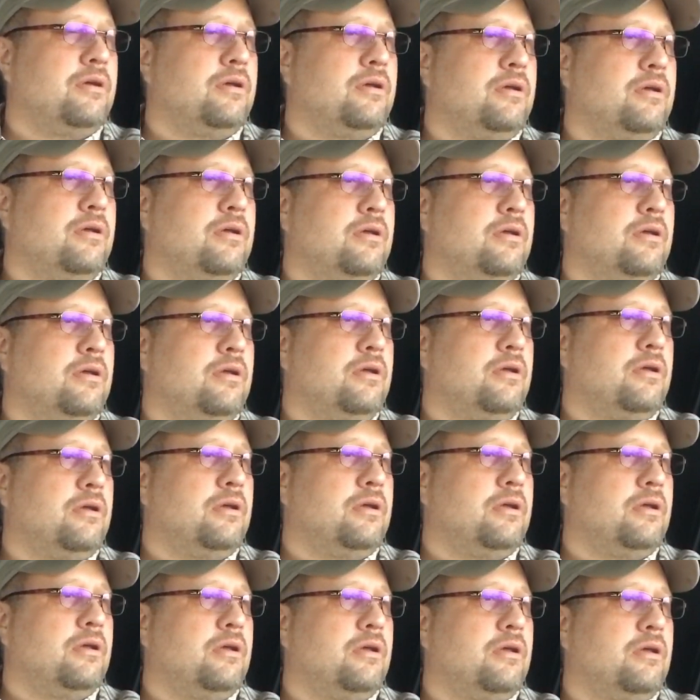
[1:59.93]

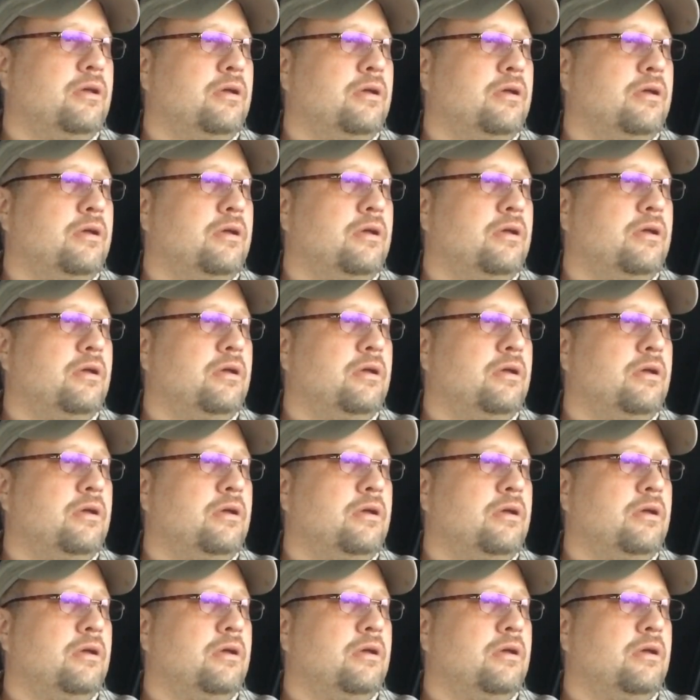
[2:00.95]
Nobody speaks.